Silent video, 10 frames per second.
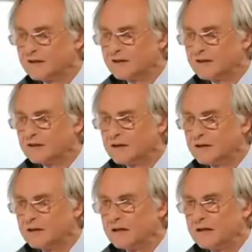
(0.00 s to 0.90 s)
I think that,
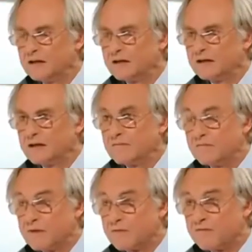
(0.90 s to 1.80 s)
the, that the,
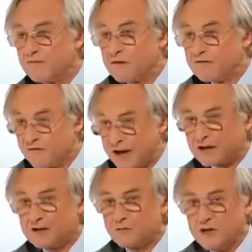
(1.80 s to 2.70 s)
the, the
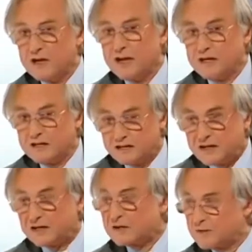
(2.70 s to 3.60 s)
fact that we
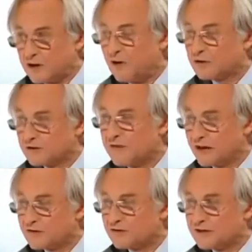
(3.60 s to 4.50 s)
exist because of
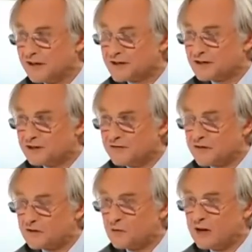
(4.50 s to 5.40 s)
natural selection, the
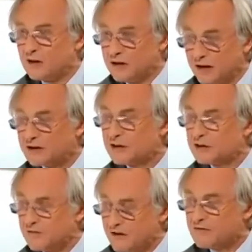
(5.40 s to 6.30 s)
fact that we are
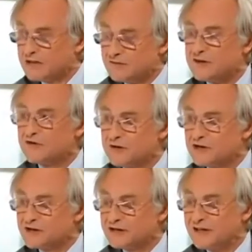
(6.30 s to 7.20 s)
cousins of every living
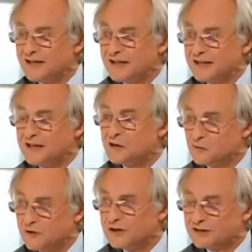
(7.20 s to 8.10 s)
creature in
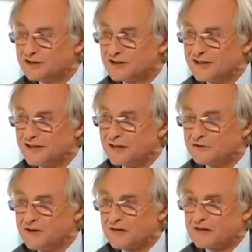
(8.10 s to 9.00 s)
the world,
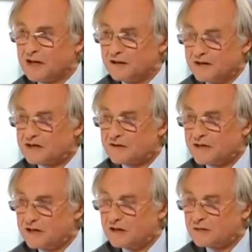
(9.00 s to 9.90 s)
the fact that our
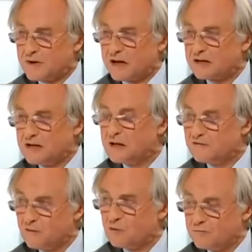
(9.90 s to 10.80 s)
history goes back
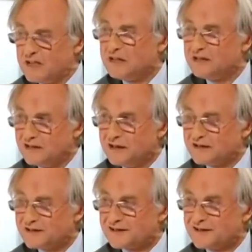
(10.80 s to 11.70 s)
nearly four billion
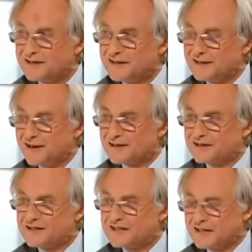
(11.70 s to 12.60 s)
years, that's
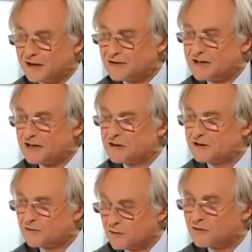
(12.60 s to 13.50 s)
an astounding,
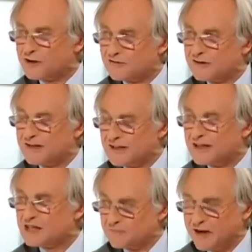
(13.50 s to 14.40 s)
enthralling,
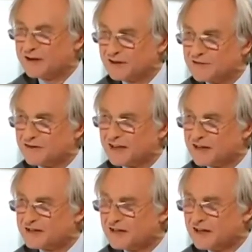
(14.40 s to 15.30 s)
inspiring
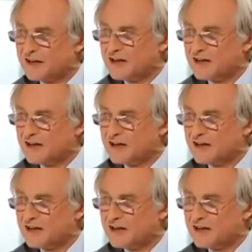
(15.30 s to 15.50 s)
fact. And I,